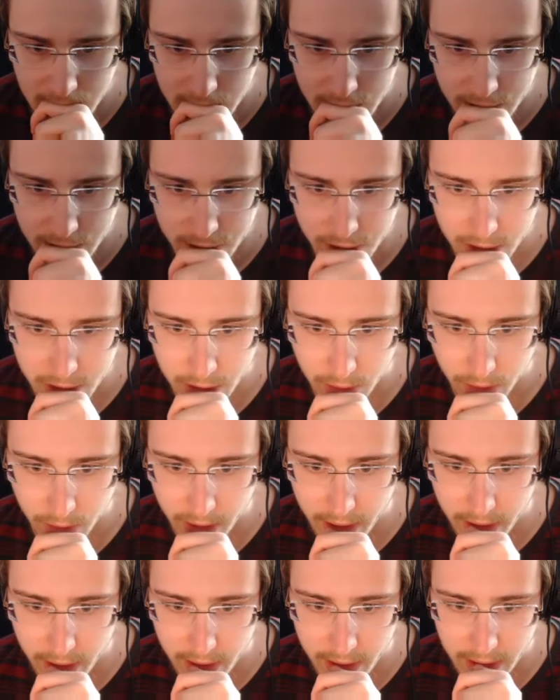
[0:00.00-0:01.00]
So,
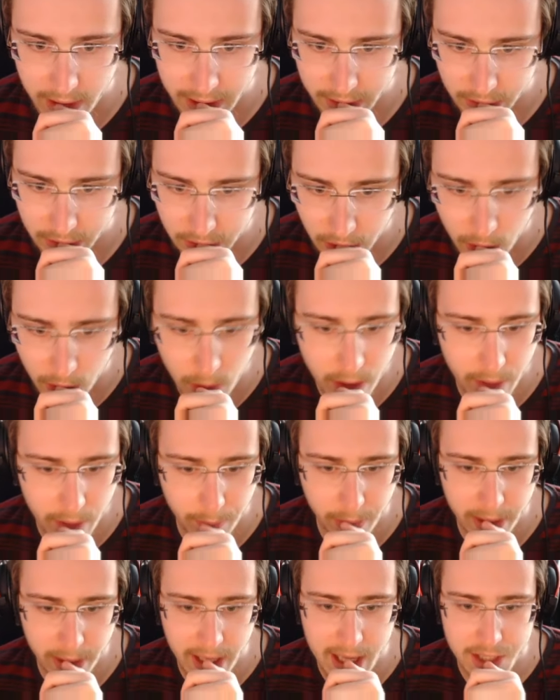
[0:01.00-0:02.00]
I don't want to
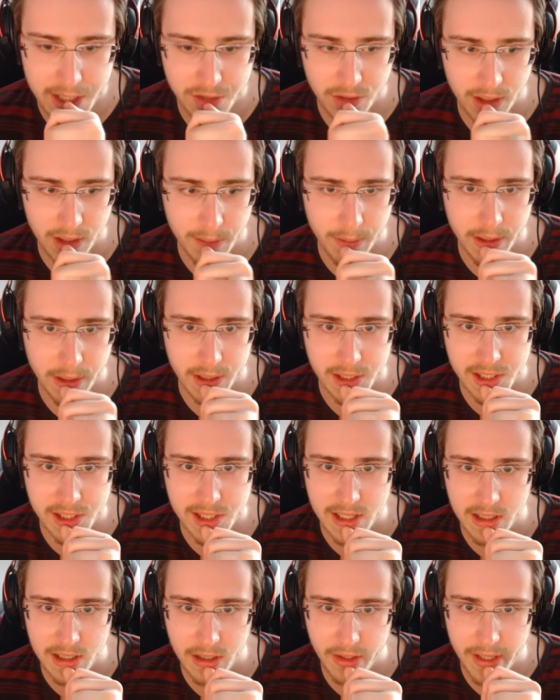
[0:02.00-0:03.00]
play Ezreal. I'm going to
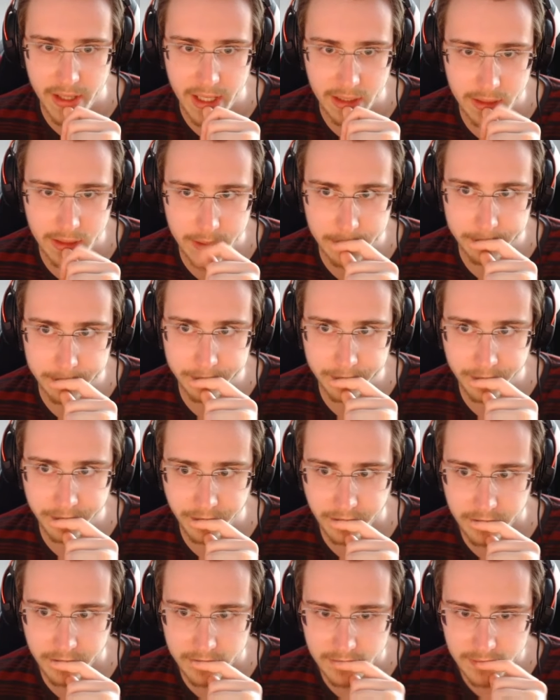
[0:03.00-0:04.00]
sell that.
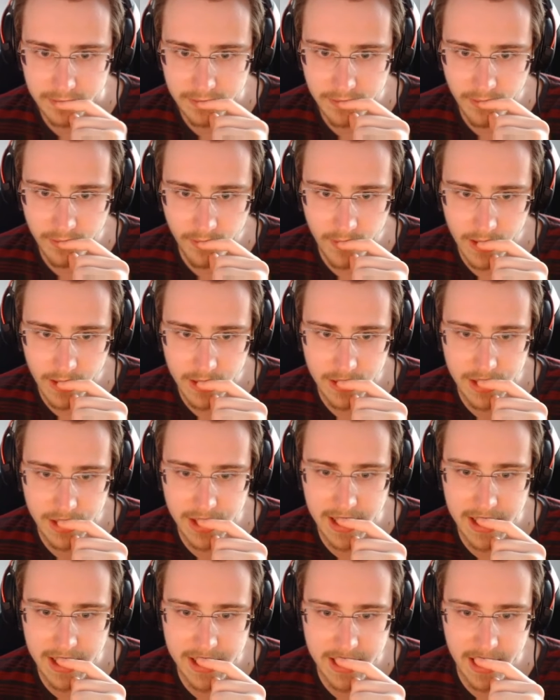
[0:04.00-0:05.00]
This
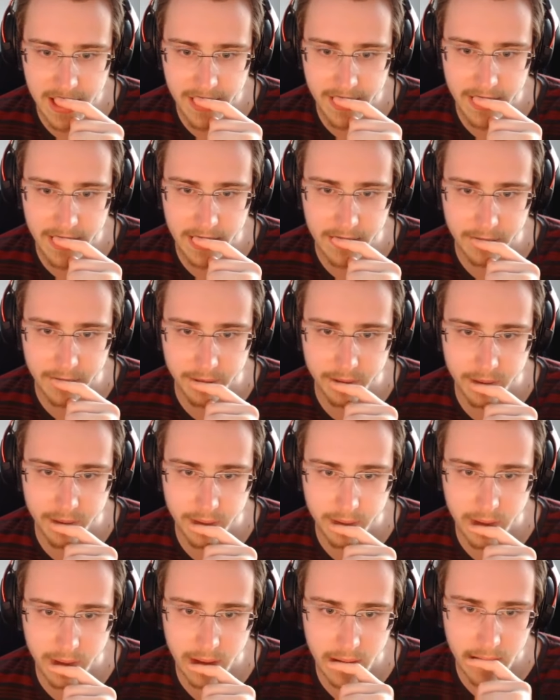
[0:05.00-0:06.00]
guy's kind of
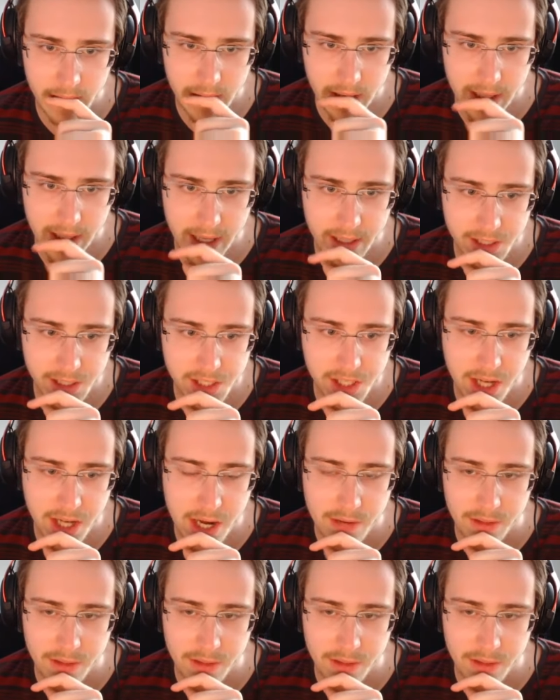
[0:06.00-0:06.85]
kind of scary